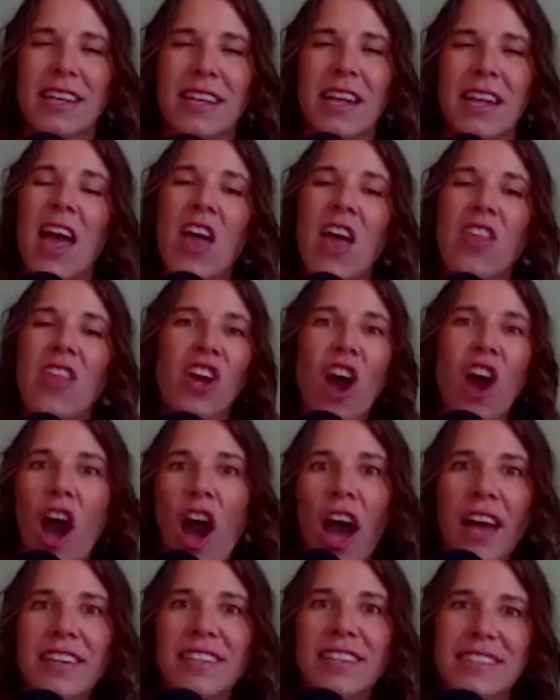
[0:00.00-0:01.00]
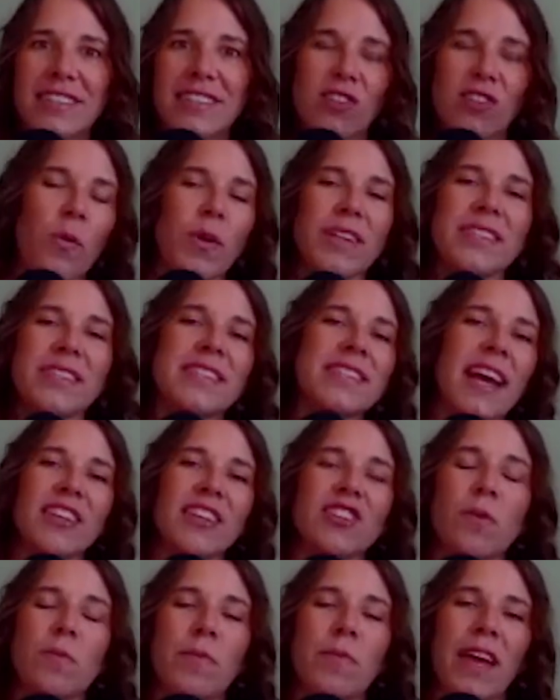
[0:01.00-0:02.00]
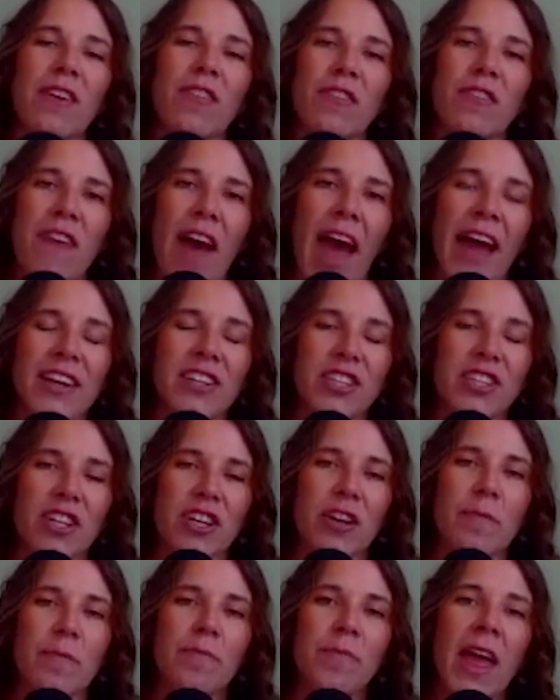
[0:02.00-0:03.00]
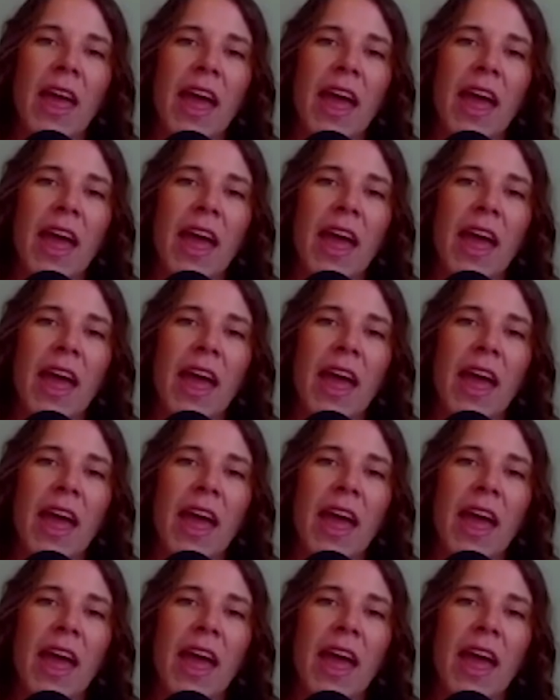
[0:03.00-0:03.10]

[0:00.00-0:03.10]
And the cost is always such a big factor.